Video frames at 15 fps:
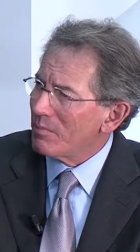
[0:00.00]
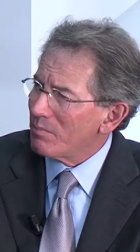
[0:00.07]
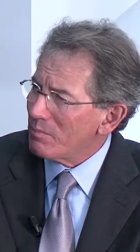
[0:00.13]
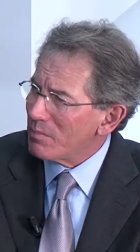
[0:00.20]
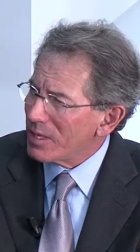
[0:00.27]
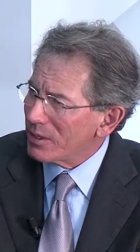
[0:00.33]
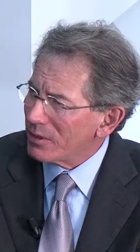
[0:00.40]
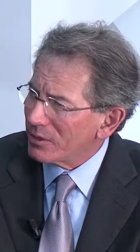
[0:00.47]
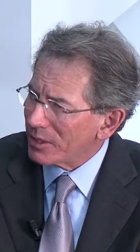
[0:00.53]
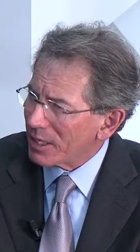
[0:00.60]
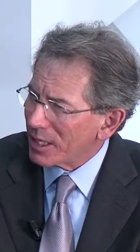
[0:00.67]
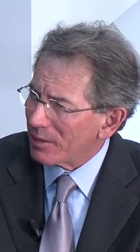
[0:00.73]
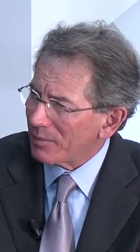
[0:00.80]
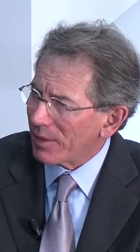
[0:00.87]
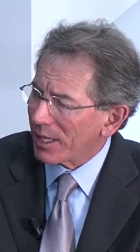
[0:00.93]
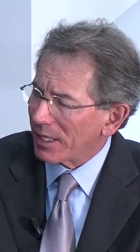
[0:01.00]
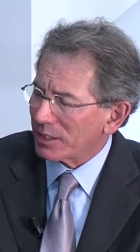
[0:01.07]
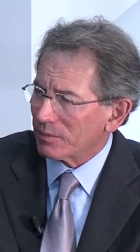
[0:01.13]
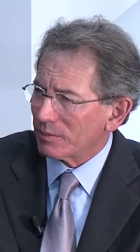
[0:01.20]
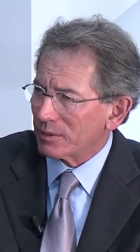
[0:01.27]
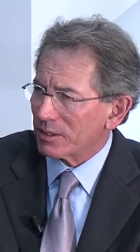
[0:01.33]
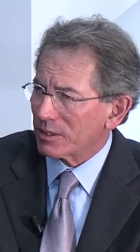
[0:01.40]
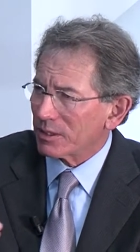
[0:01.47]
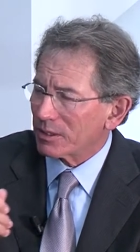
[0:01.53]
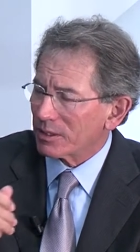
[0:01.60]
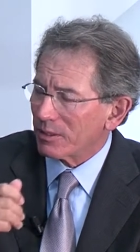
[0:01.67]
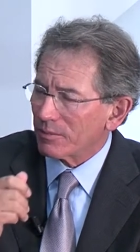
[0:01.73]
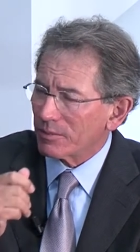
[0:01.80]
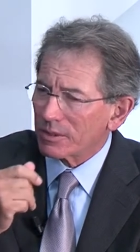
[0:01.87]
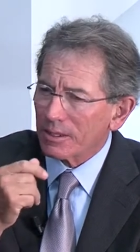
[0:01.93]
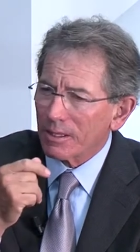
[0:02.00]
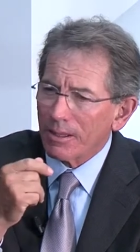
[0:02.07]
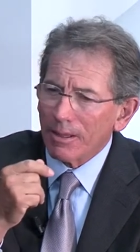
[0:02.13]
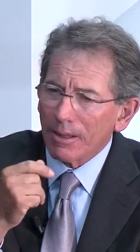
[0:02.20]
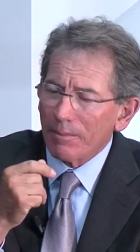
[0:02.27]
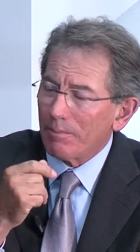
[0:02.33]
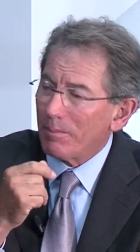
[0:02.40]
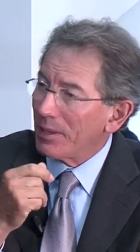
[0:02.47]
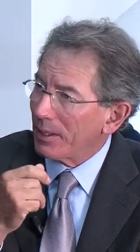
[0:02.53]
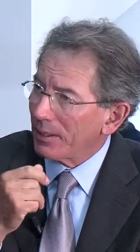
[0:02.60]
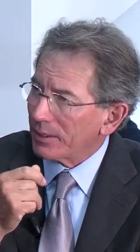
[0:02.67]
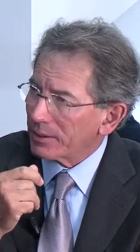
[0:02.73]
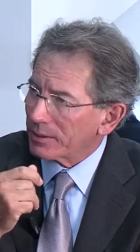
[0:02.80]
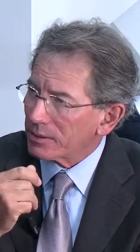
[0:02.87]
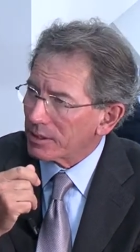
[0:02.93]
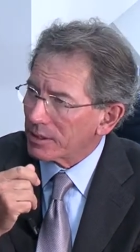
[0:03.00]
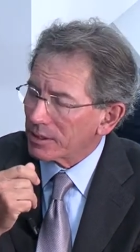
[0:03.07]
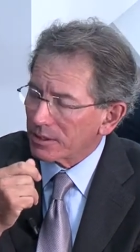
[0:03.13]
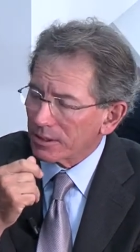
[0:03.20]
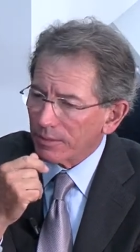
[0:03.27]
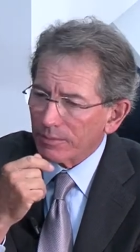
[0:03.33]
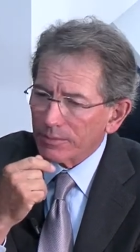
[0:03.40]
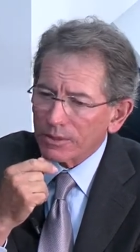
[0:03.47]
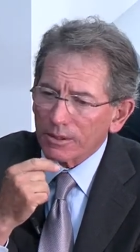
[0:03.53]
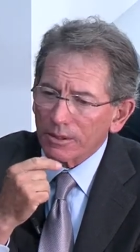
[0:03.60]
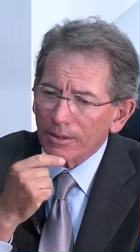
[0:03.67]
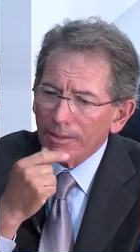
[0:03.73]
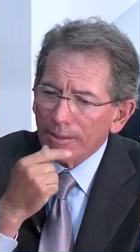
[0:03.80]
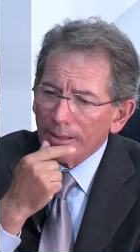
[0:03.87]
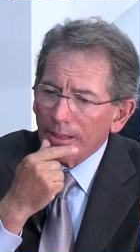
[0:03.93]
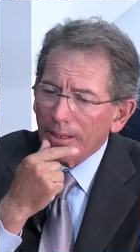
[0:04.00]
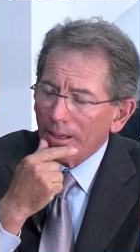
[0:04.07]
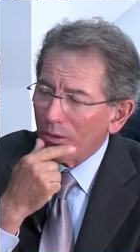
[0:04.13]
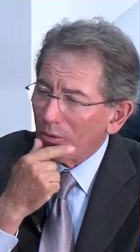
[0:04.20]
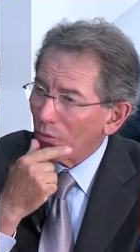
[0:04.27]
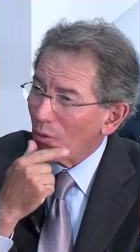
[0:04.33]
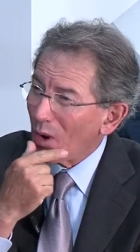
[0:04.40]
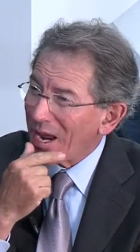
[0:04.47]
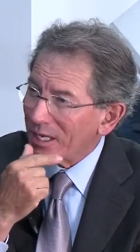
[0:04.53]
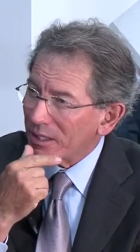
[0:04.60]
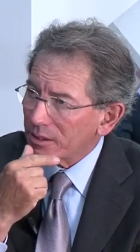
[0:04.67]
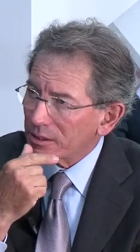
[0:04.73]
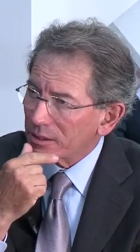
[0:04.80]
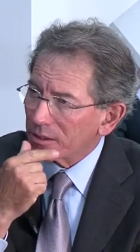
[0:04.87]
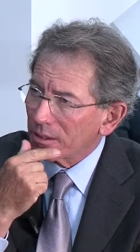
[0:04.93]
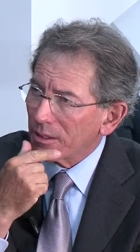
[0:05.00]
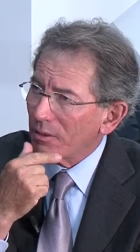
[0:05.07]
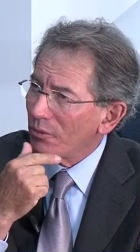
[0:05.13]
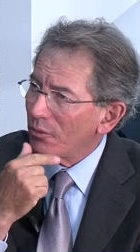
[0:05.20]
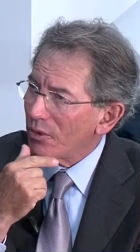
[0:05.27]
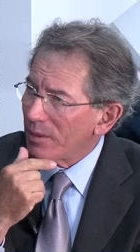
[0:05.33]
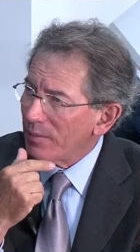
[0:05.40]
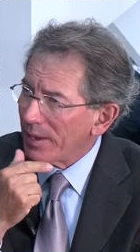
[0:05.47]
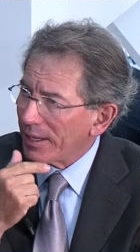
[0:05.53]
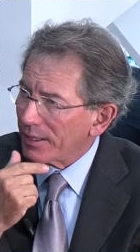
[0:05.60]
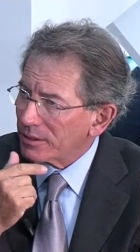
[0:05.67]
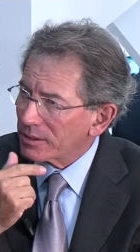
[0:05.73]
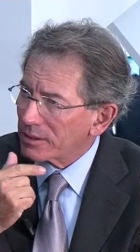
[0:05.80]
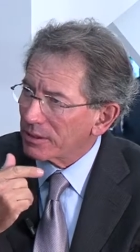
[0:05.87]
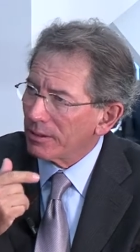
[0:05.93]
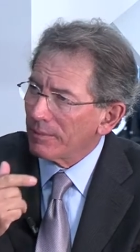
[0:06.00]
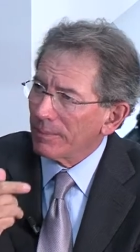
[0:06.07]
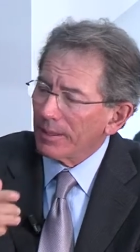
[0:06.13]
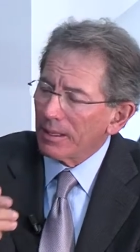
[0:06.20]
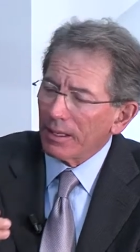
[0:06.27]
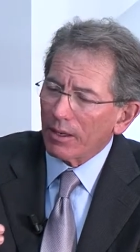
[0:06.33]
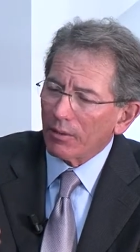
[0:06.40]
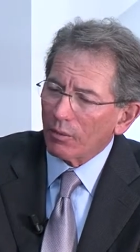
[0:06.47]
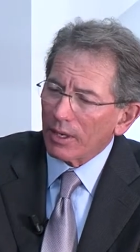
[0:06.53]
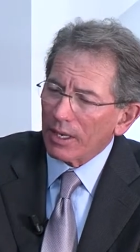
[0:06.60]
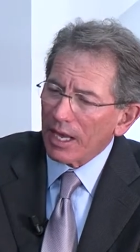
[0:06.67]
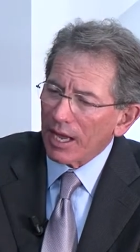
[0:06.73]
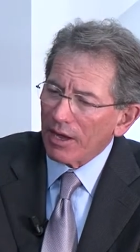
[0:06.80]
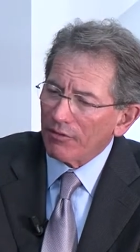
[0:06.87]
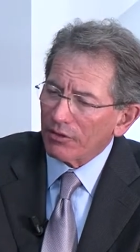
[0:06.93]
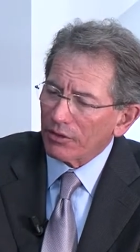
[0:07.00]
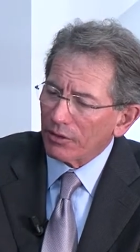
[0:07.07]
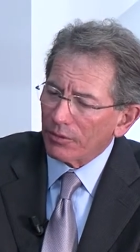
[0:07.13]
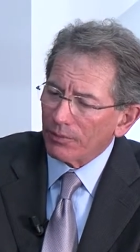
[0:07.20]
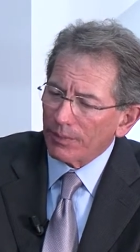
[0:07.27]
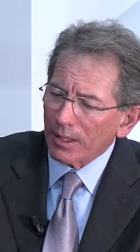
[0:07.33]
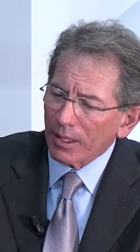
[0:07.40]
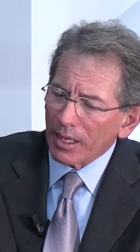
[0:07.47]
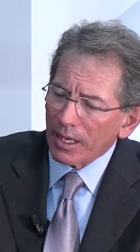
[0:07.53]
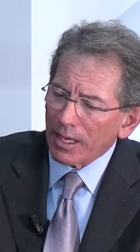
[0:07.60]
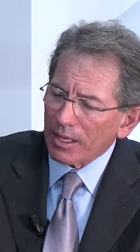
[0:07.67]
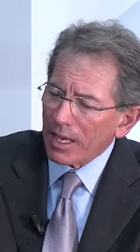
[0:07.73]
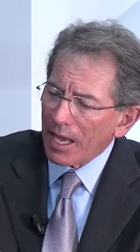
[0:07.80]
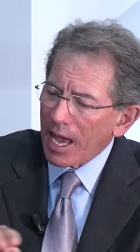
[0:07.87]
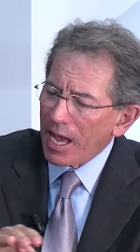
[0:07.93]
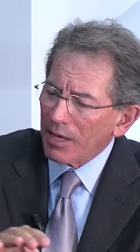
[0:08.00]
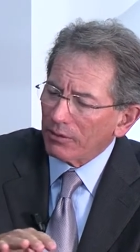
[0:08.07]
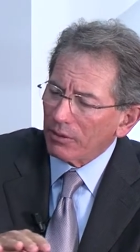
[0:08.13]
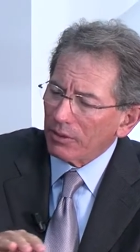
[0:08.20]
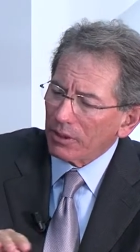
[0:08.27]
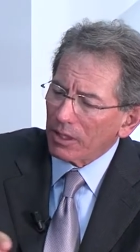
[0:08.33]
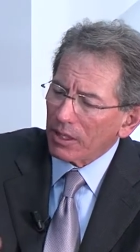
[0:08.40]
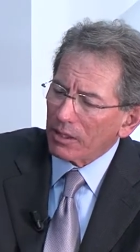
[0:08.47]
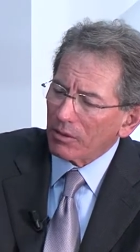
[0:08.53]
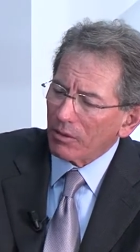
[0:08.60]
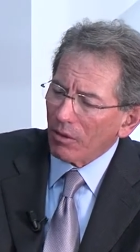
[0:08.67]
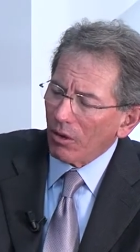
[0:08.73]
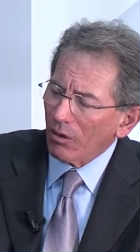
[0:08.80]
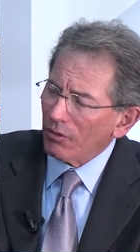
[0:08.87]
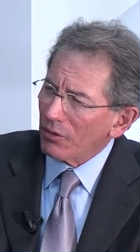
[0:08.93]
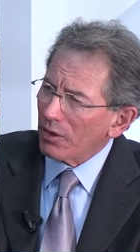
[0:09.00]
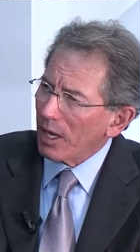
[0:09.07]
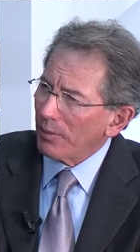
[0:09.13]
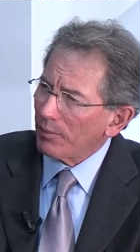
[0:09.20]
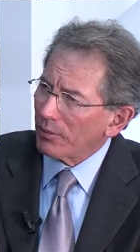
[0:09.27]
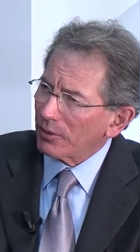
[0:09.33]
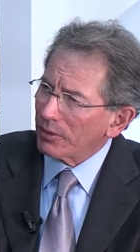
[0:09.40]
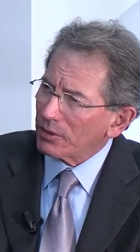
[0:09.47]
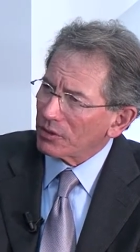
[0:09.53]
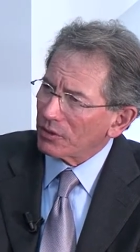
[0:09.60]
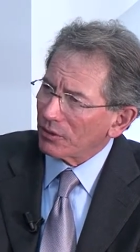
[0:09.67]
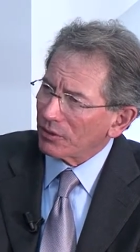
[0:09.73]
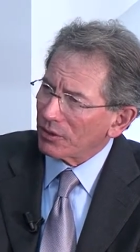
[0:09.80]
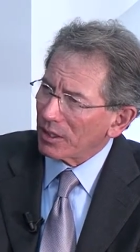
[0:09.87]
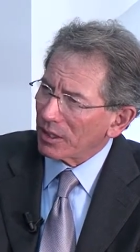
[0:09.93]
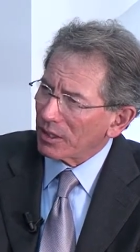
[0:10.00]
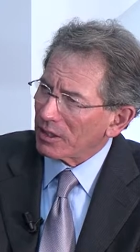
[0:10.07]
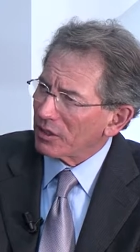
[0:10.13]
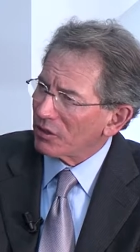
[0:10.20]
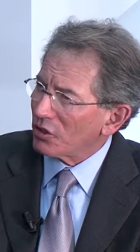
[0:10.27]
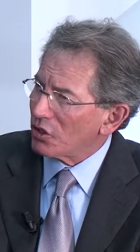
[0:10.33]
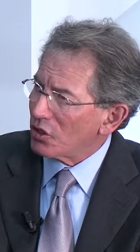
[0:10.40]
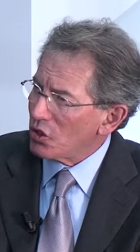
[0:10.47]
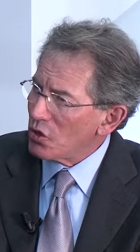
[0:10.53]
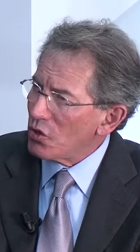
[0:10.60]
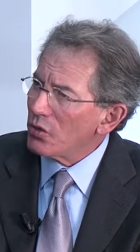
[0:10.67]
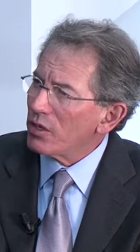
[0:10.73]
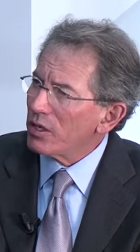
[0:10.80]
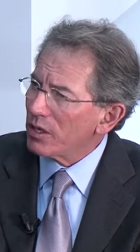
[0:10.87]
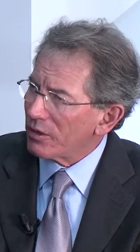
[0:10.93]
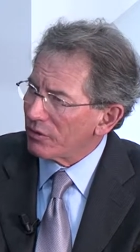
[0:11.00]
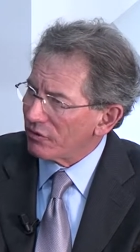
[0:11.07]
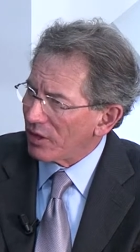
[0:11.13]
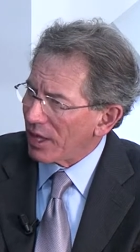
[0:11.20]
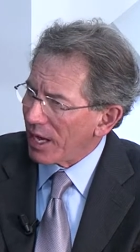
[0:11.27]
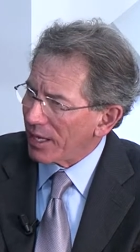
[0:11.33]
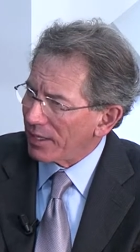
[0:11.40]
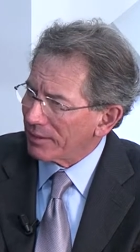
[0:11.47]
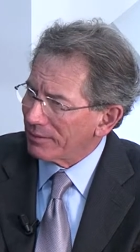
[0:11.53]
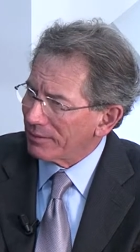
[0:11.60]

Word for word: meter data management systems, billing systems, rates, rebates, and what have you, and aggregate all their operational data, take the union of that,